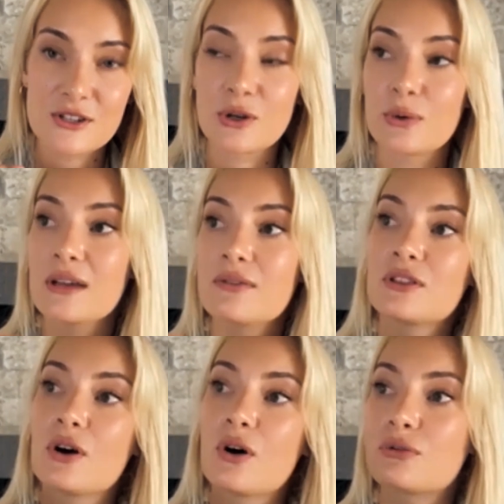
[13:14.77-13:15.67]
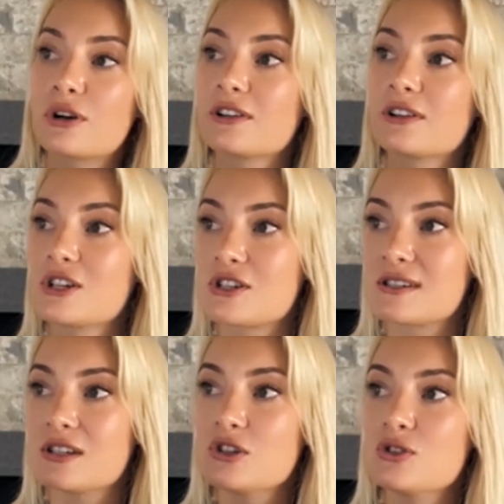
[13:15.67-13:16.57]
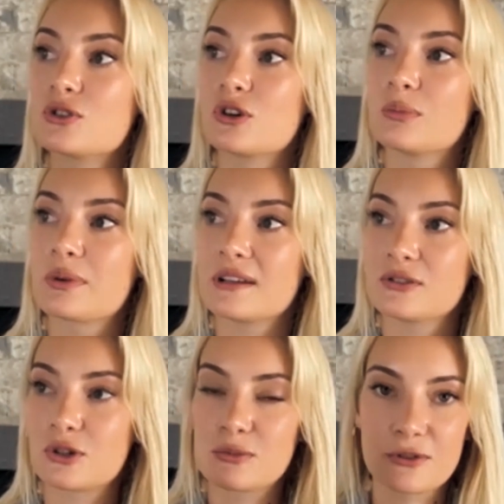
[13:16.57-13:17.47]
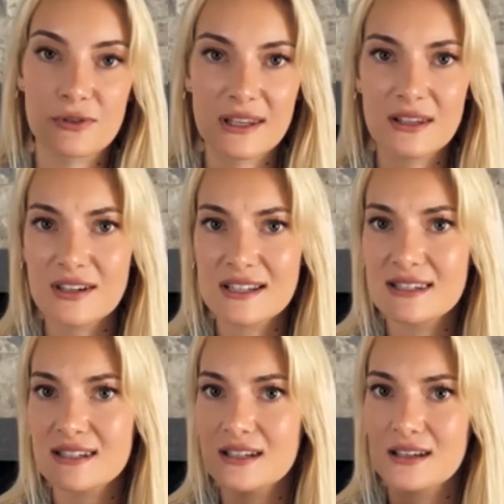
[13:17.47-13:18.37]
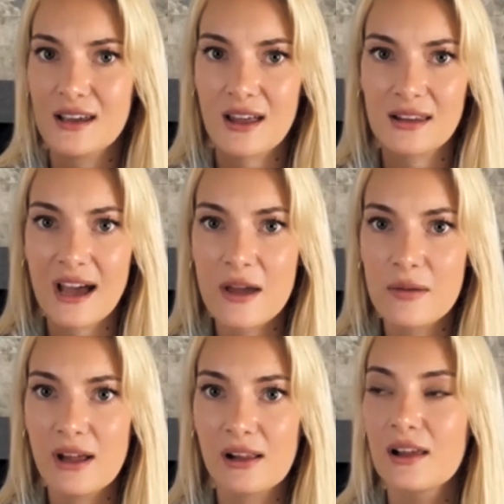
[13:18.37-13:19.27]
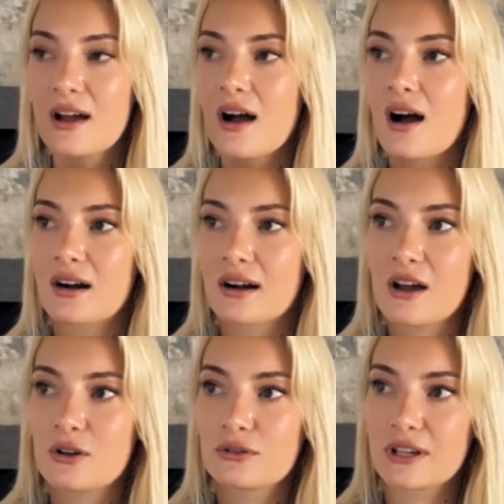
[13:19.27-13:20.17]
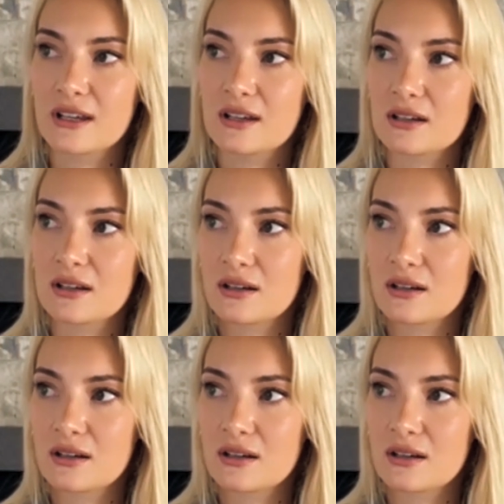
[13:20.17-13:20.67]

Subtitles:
So even though regulations in Europe in terms of like KYC and AML are kind of like